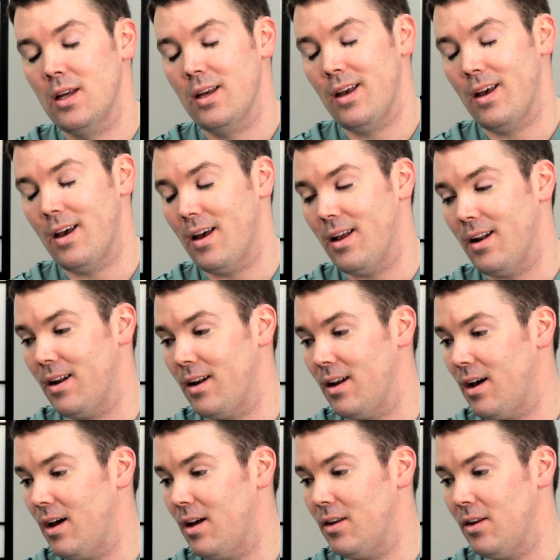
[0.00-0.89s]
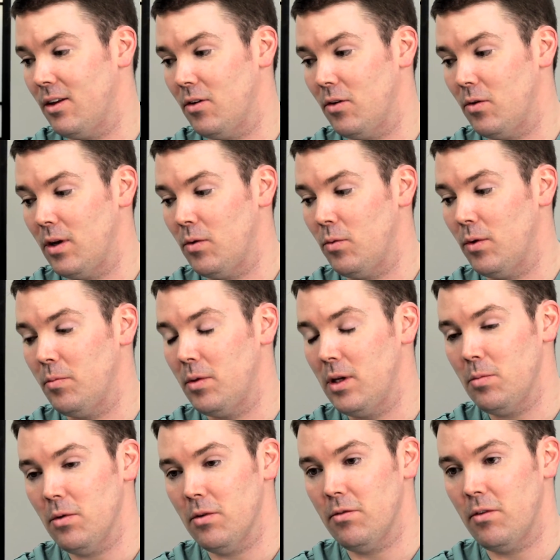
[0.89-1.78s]
And you know, when
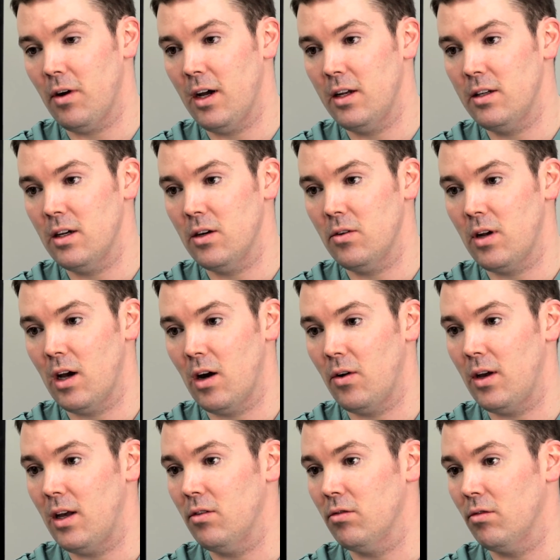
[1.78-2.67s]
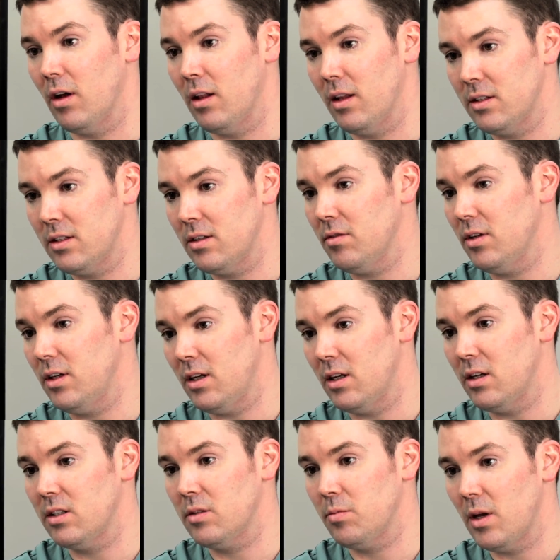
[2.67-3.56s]
people find out how relatively
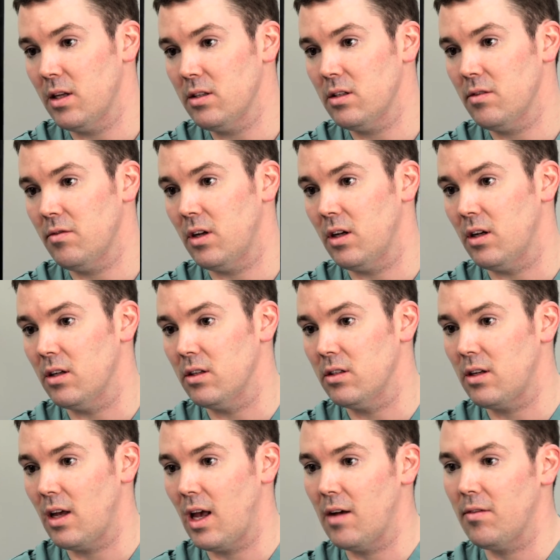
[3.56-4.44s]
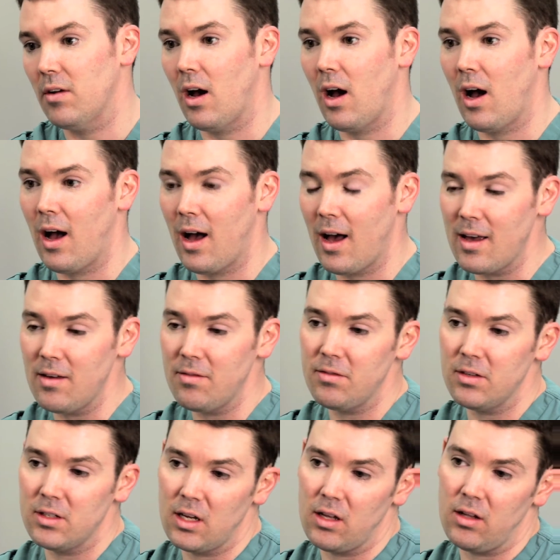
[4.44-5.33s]
inexpensive it is to have a
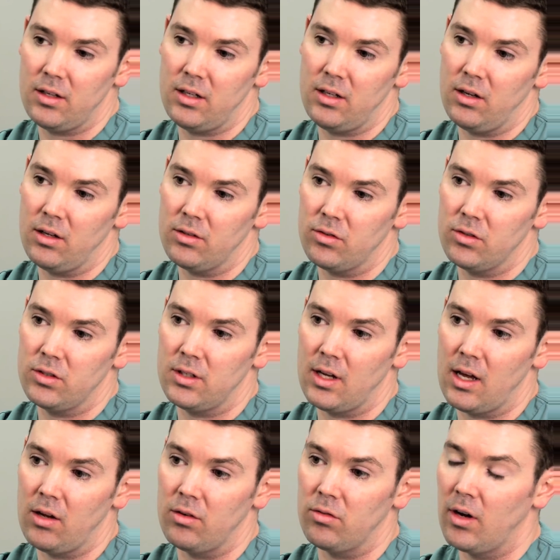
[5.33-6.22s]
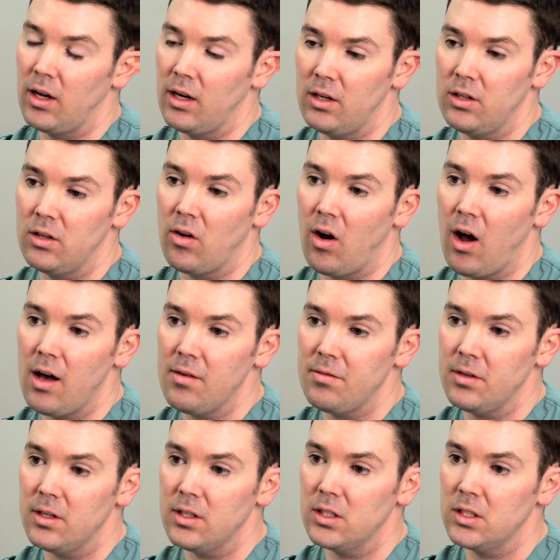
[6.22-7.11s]
high-fidelity ultrasound right in your
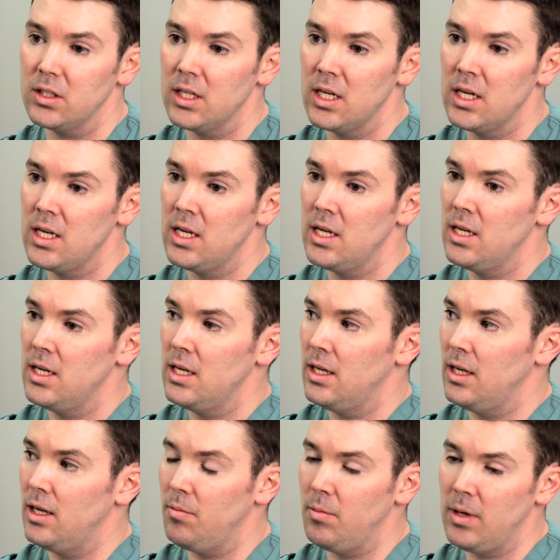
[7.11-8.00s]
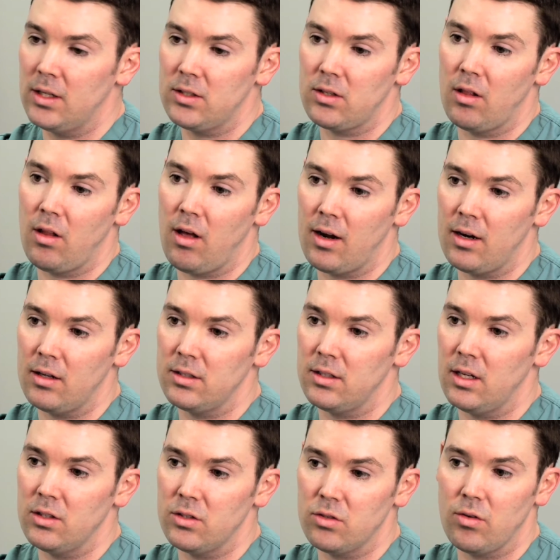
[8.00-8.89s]
office, it makes a lot of
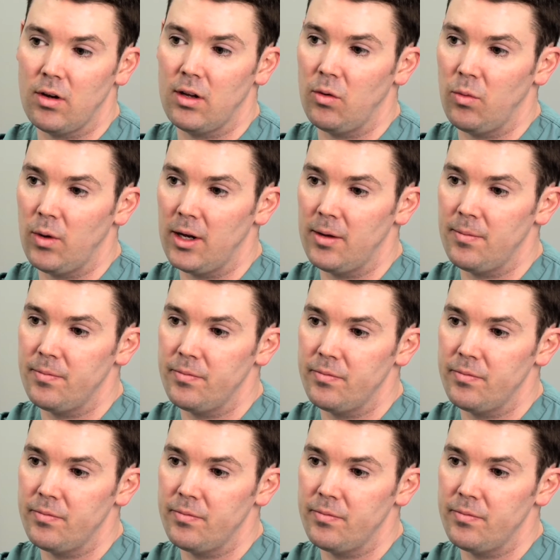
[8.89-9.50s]
sense right away.